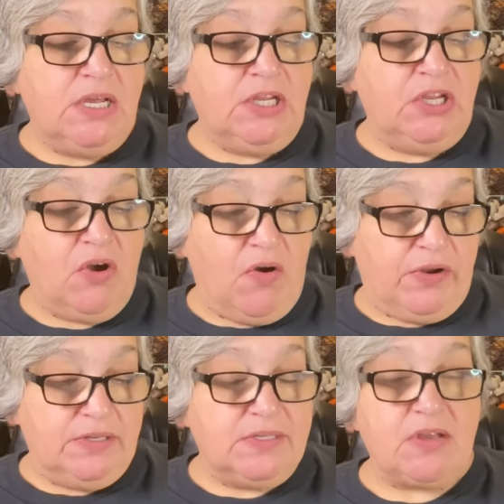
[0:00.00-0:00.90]

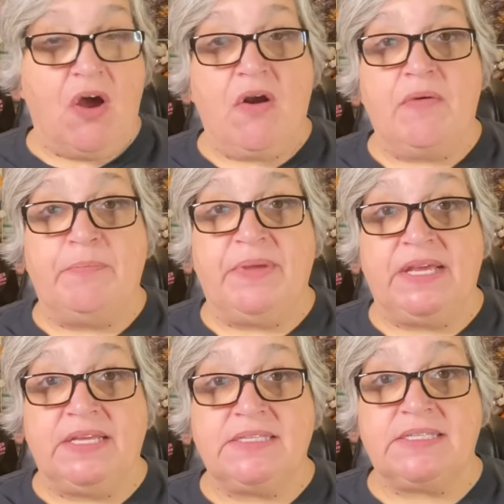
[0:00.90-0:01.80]
yarns are
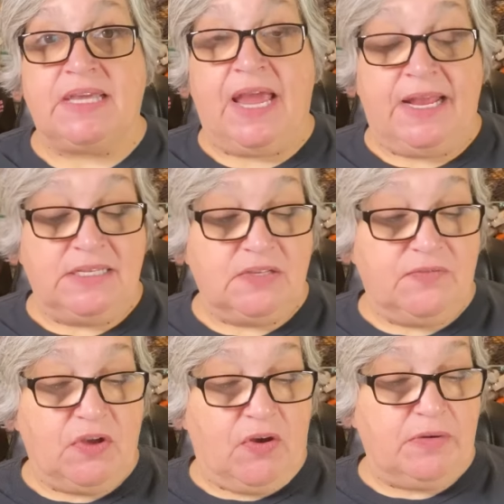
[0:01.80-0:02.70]
big skeins of
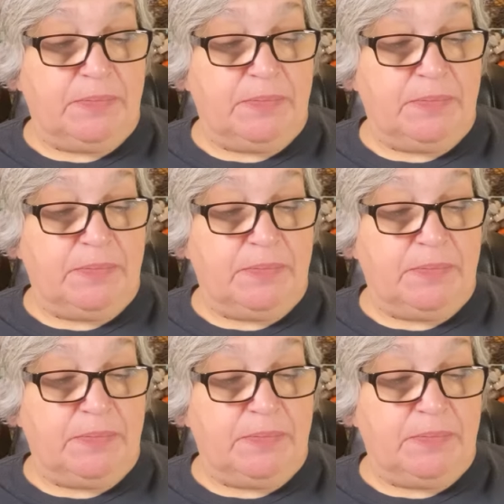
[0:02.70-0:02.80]
yarn,